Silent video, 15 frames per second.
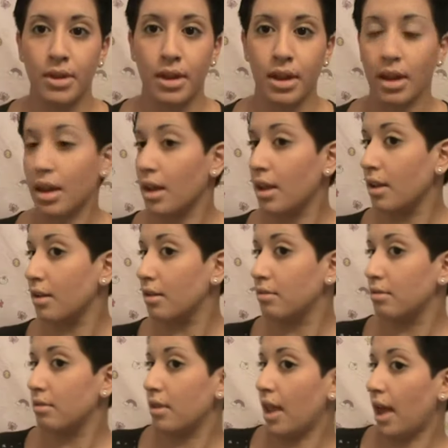And
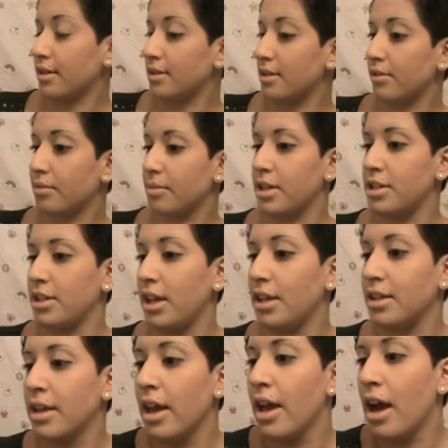that's it for my
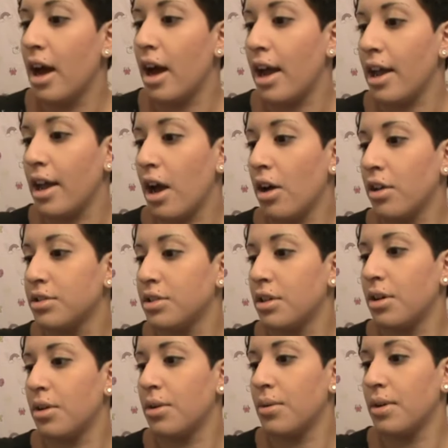cheeks. I
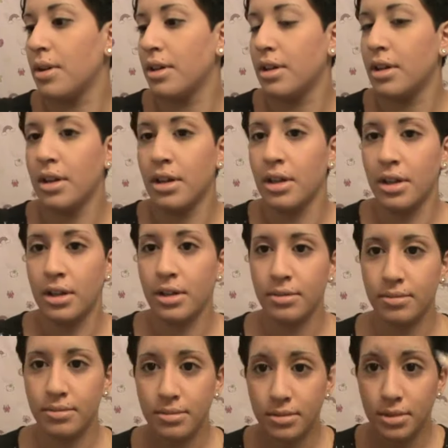also
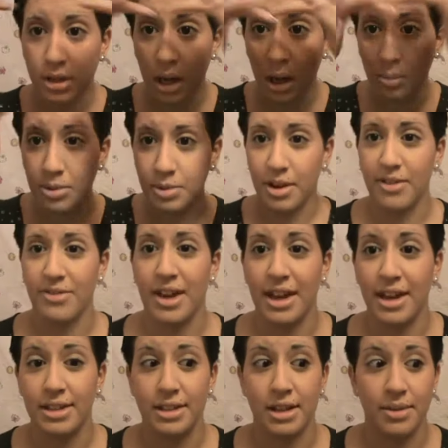sculpt my
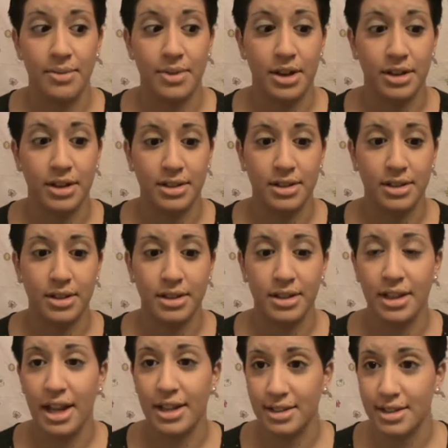face.
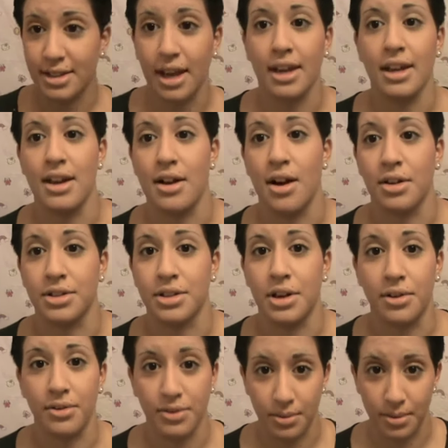That's a technique also,
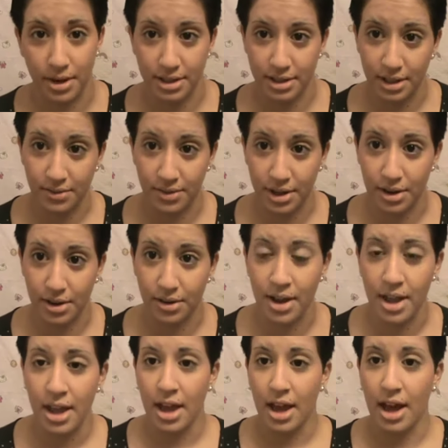if you want to see a video
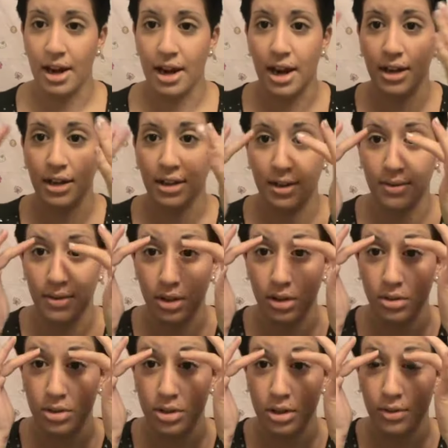on how to give the
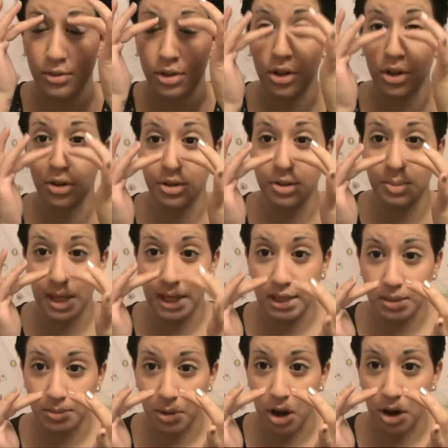illusion of your nose being
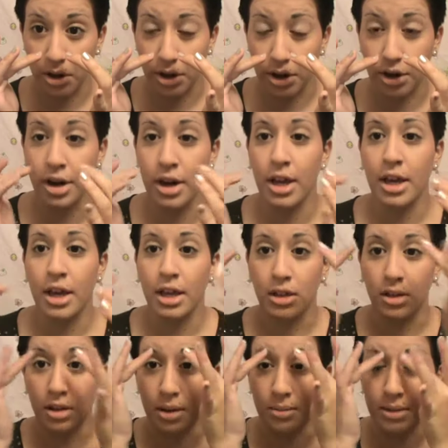smaller.
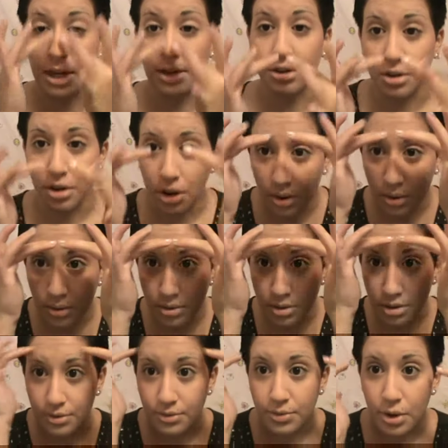You come down your nose,
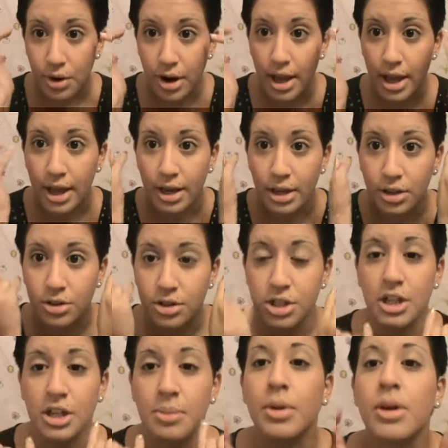your forehead, your
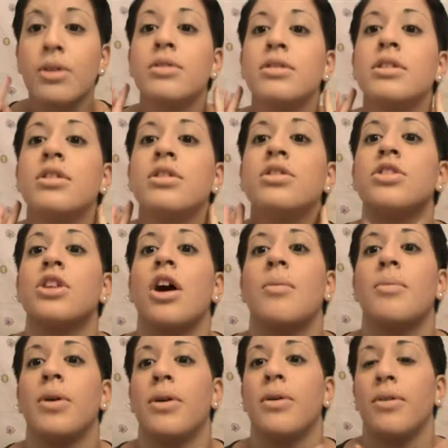cheekbones, and your
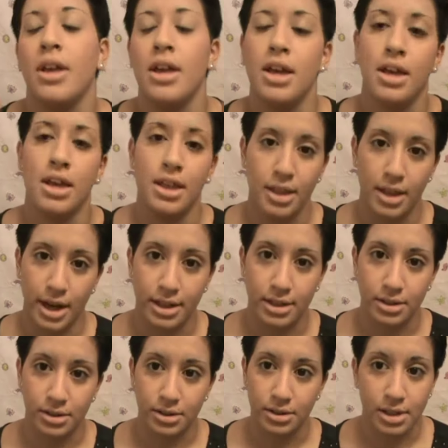jawbone. That's
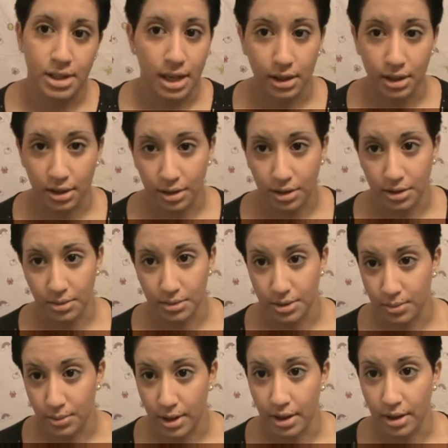also a technique you do
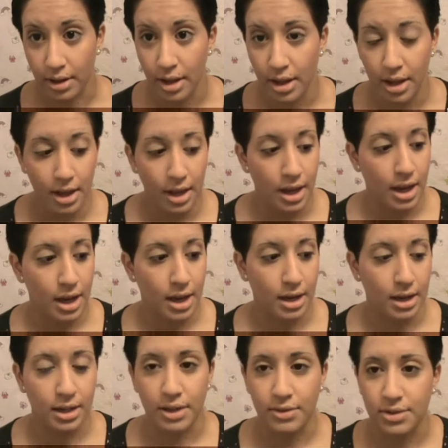as well. And
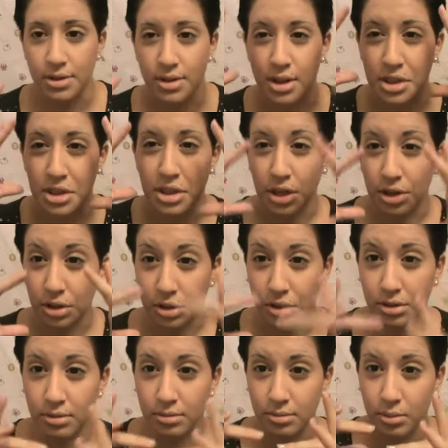it gives you the
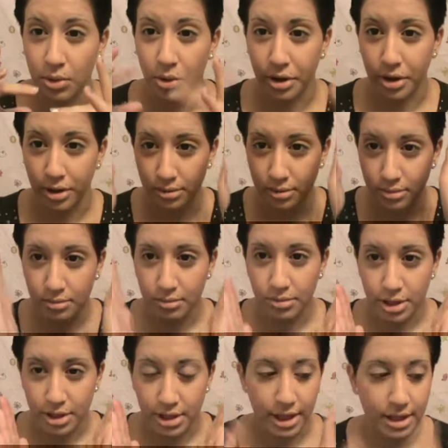thinner, more
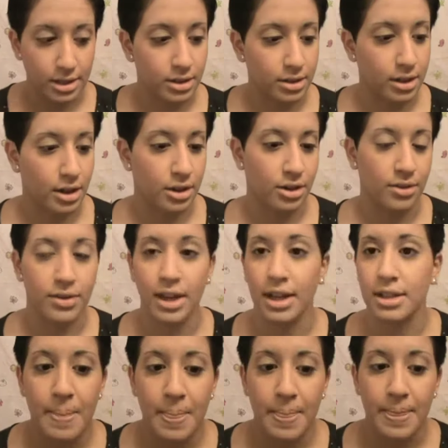precise look on your
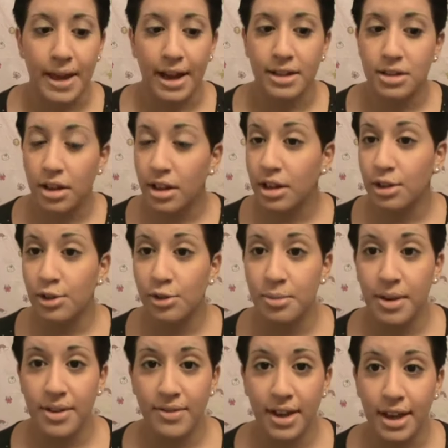face. That's all I do for
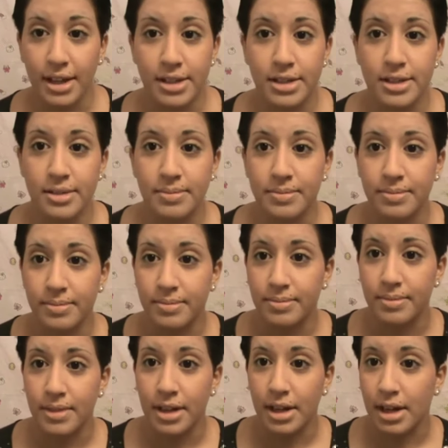my face.
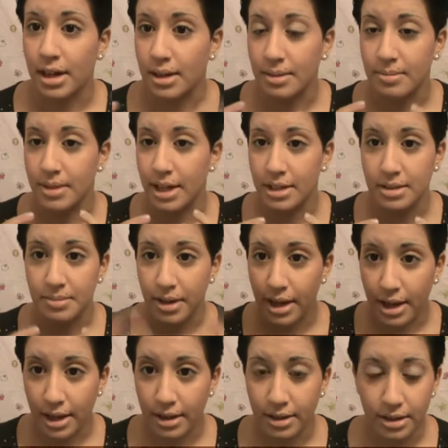That's
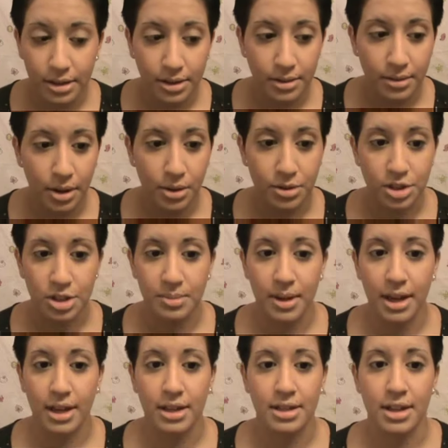my whole
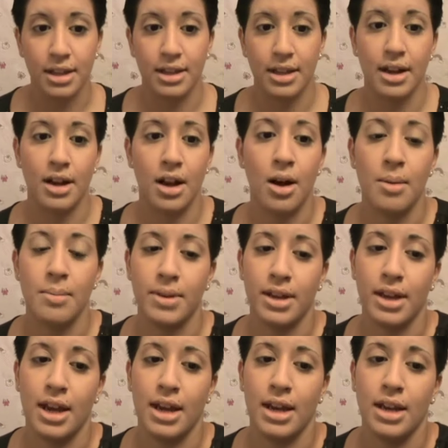shebang. It's not that
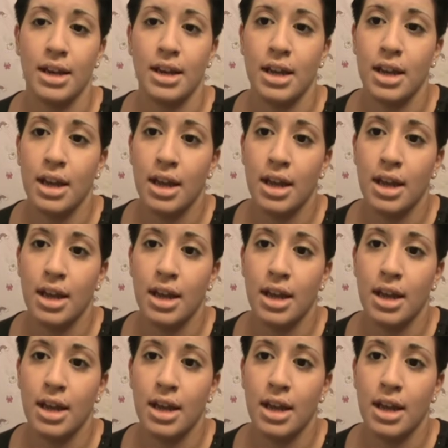complicated.